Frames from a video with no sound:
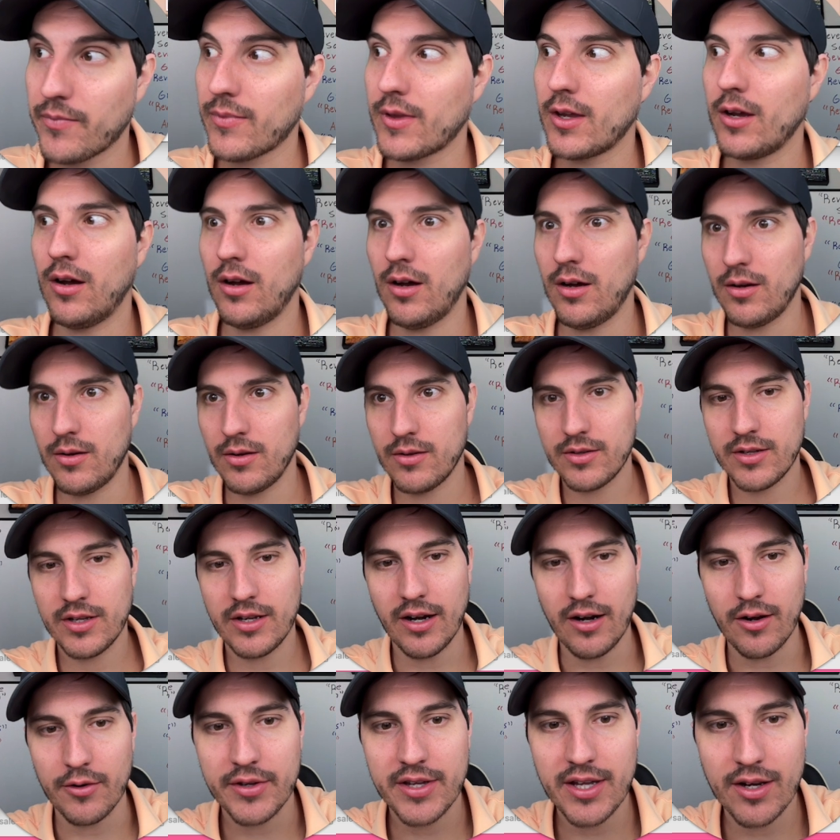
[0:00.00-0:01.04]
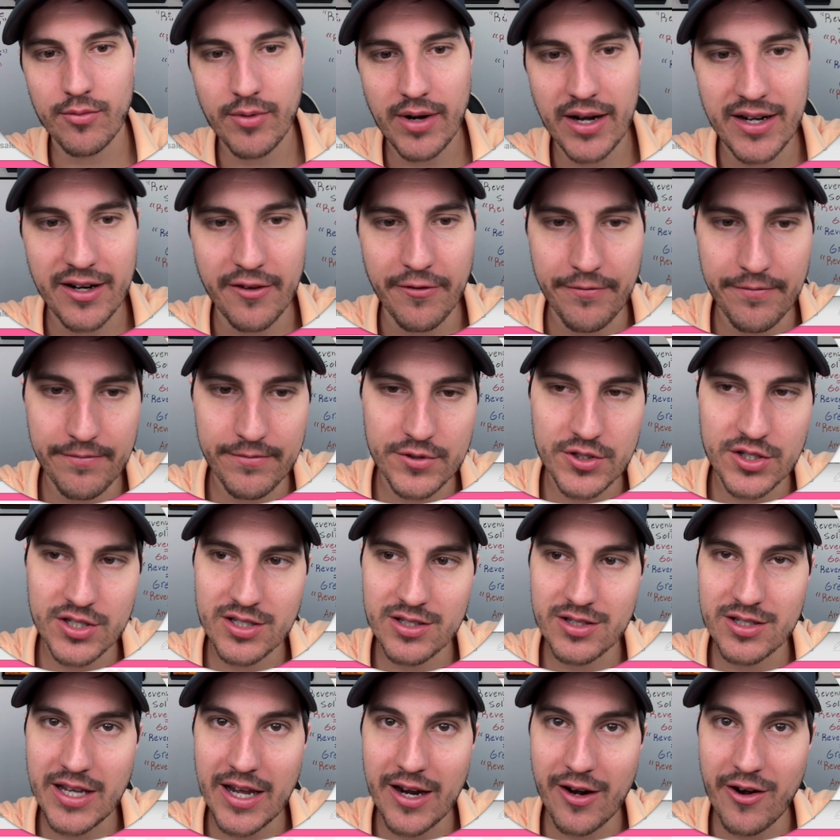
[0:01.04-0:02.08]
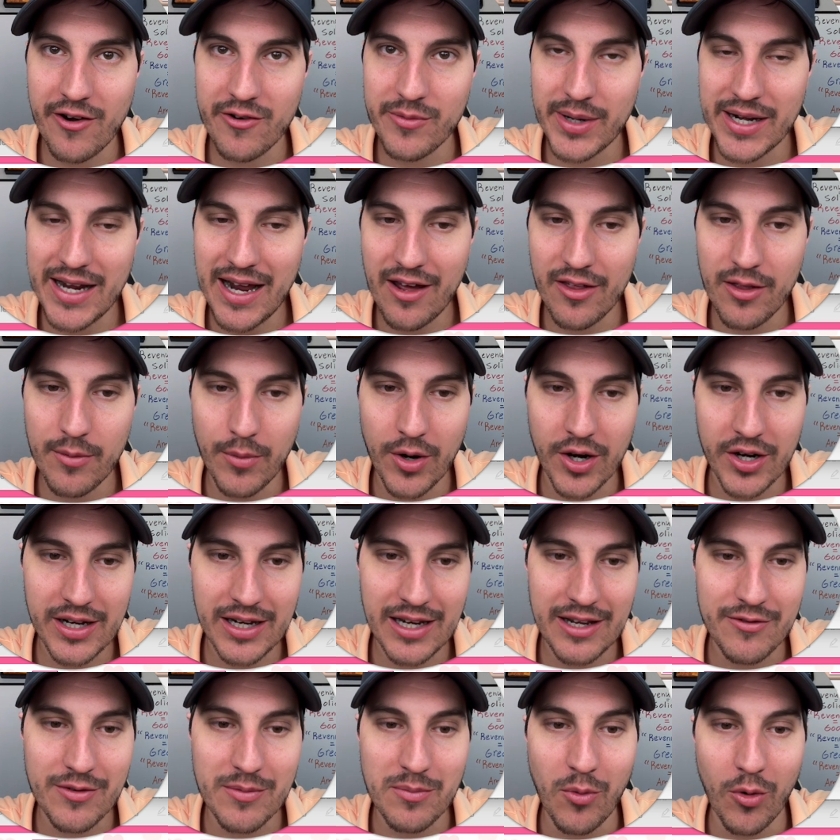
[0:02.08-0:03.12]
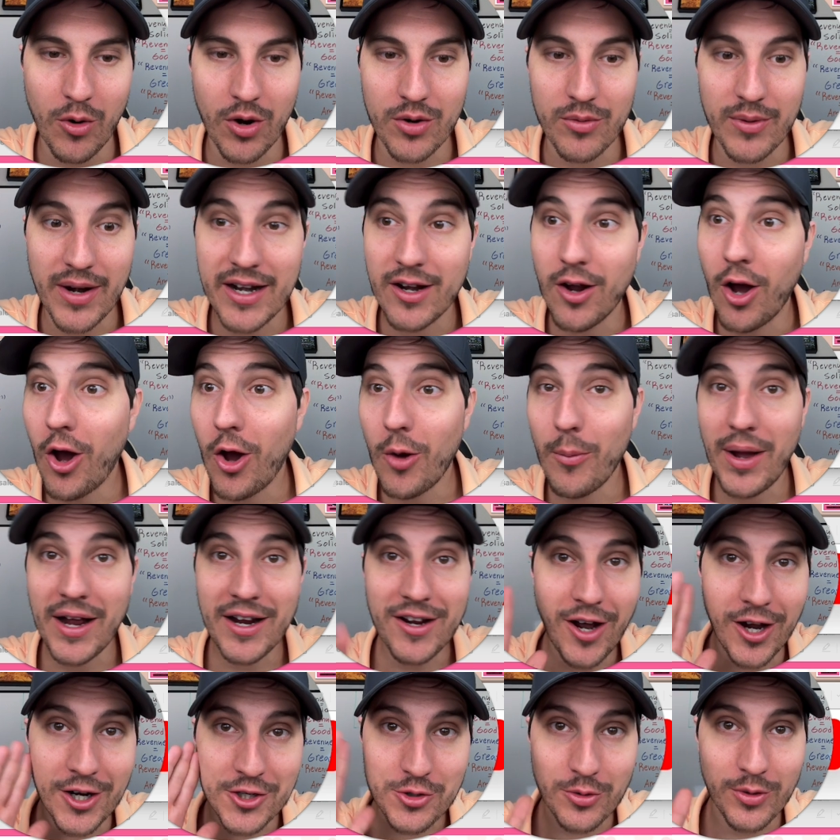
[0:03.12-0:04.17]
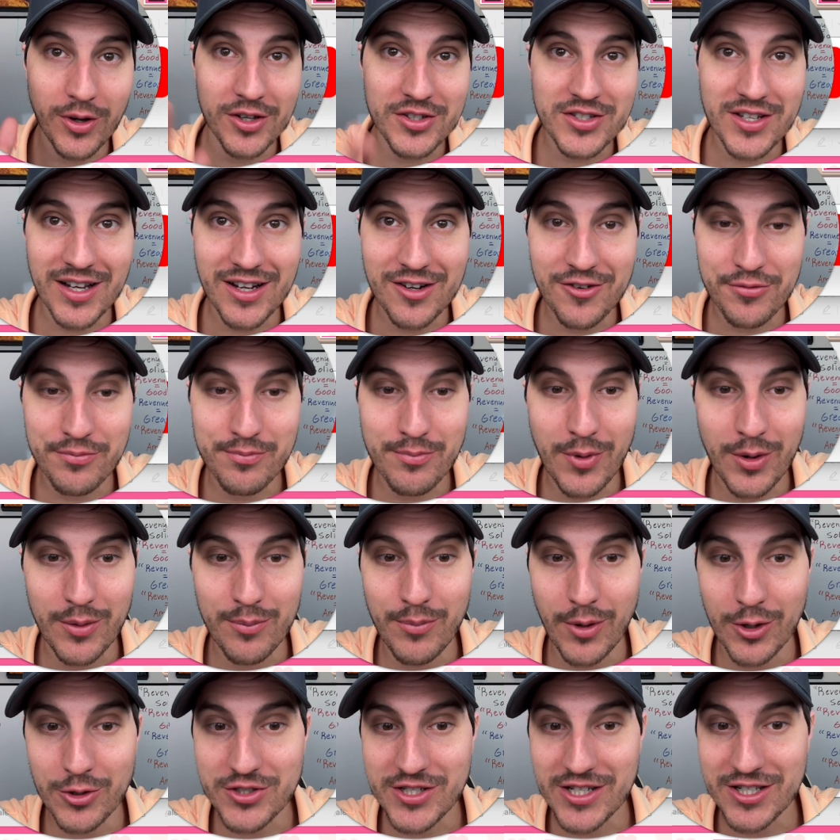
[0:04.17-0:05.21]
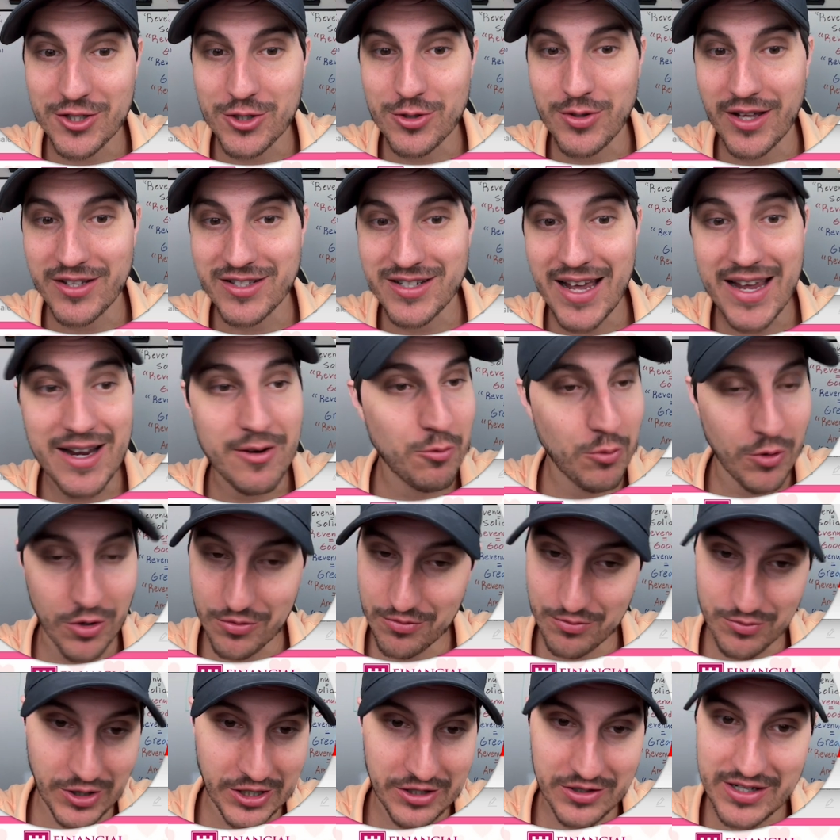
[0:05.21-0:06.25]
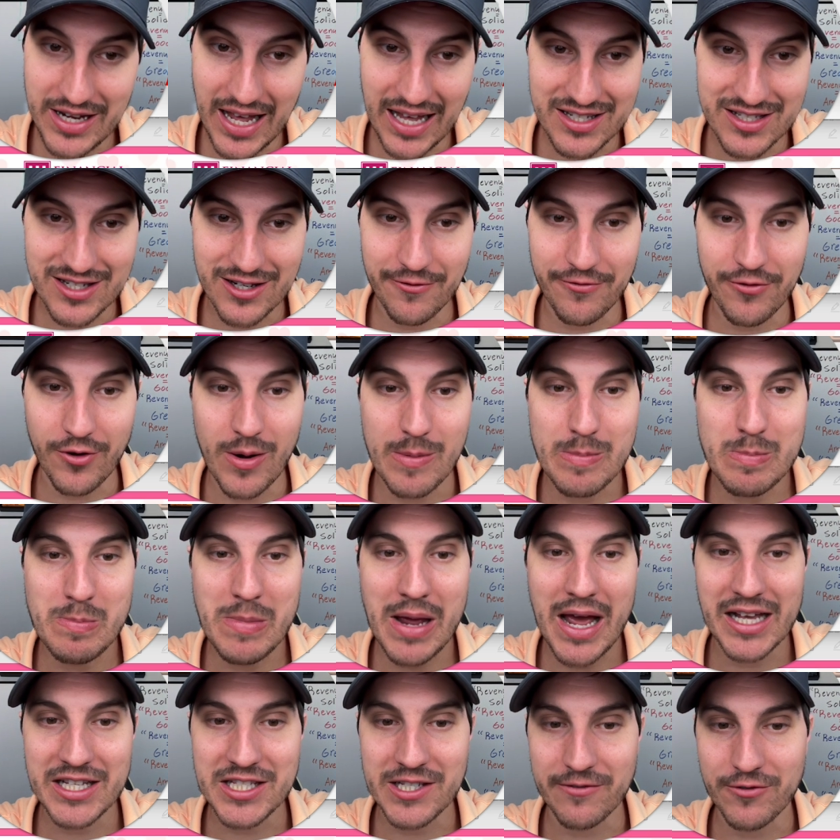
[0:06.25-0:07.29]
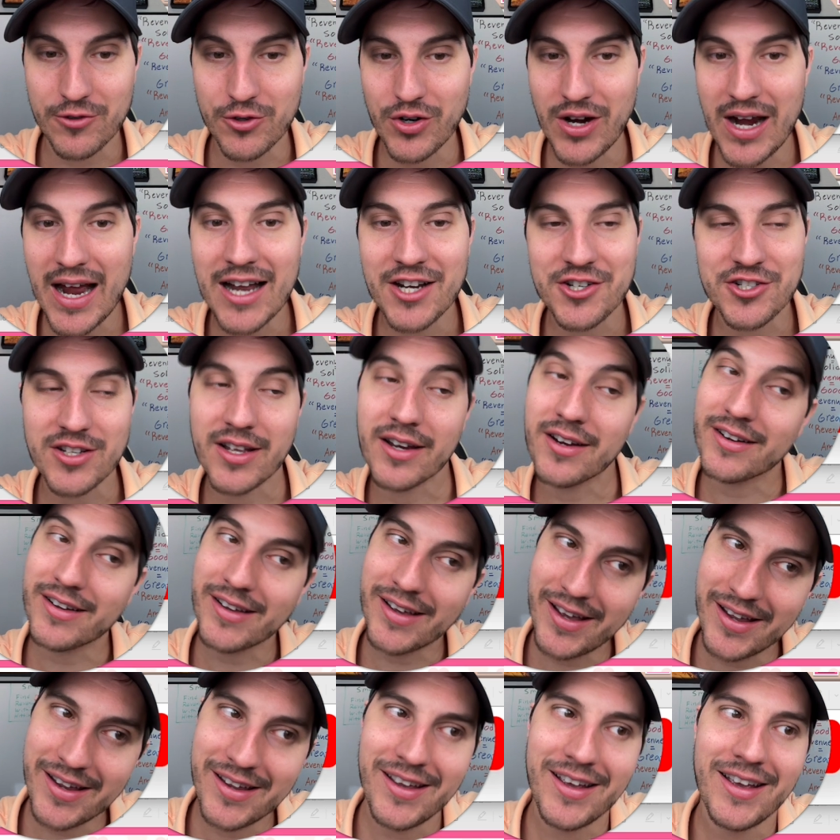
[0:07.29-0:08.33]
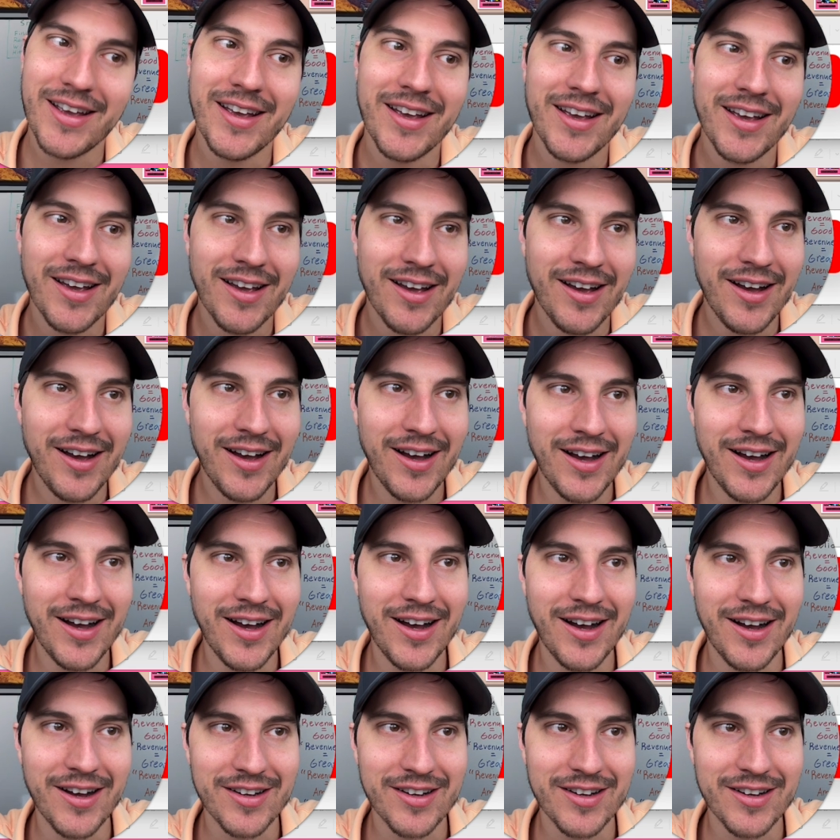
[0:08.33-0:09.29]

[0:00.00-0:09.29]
Oh, you know, get ready to scare everybody out of the market even more, right? Oh my gosh, oil's like most since 2008. We're destined for a massive crash then, okay? Oh